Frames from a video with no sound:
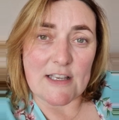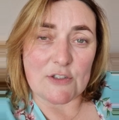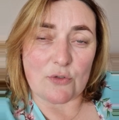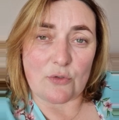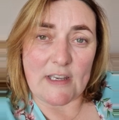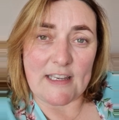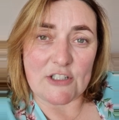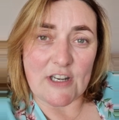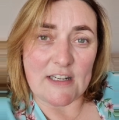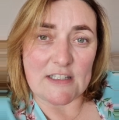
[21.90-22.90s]
So
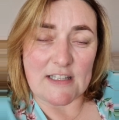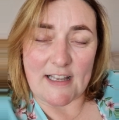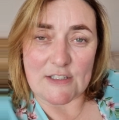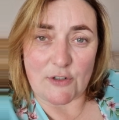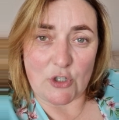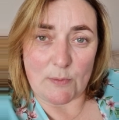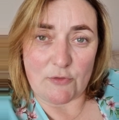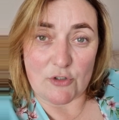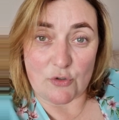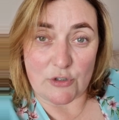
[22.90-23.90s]
HR stands for Human
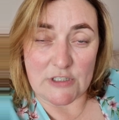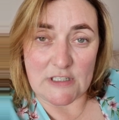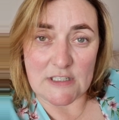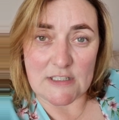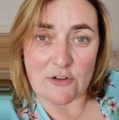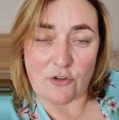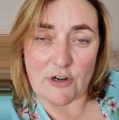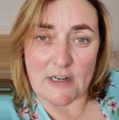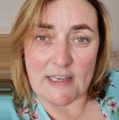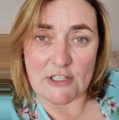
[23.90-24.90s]
Resources,
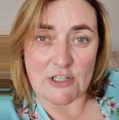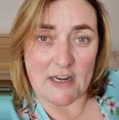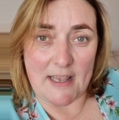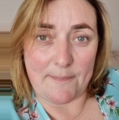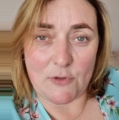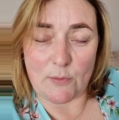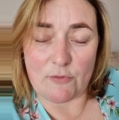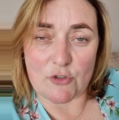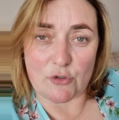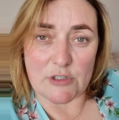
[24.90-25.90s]
or HRM, Human
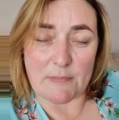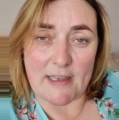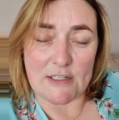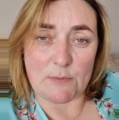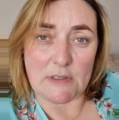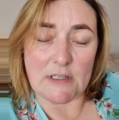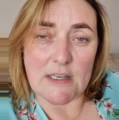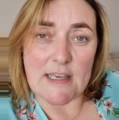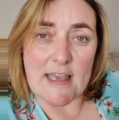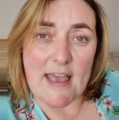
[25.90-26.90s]
Resource Management.
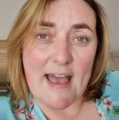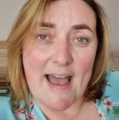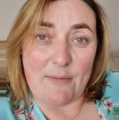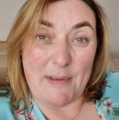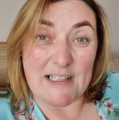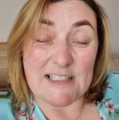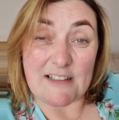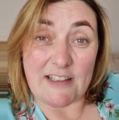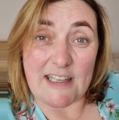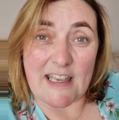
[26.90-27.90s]
And
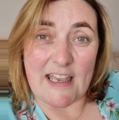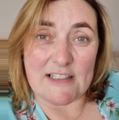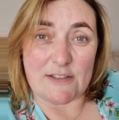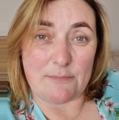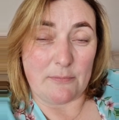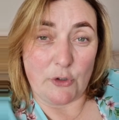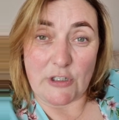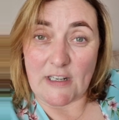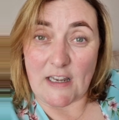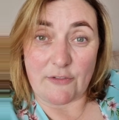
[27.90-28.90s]
basically, it's
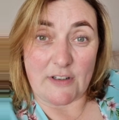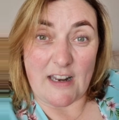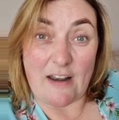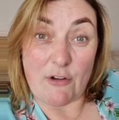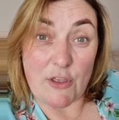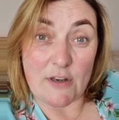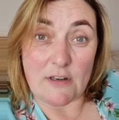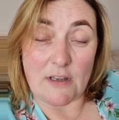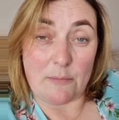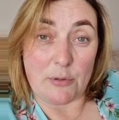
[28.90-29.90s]
looking after
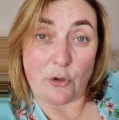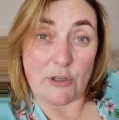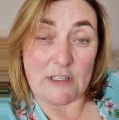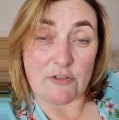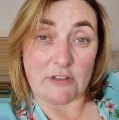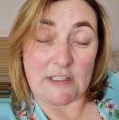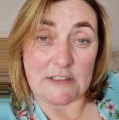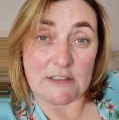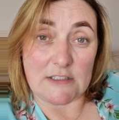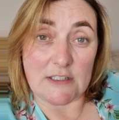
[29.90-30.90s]
everything employee
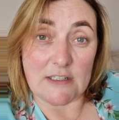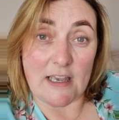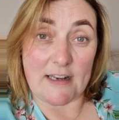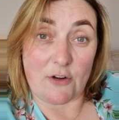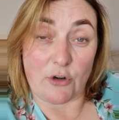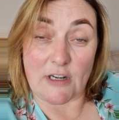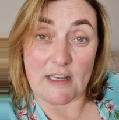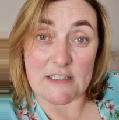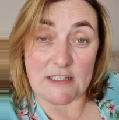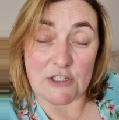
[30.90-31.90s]
related in an
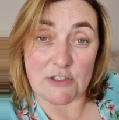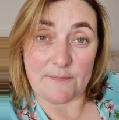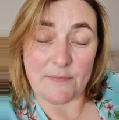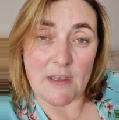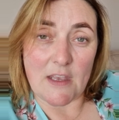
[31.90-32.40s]
organisation.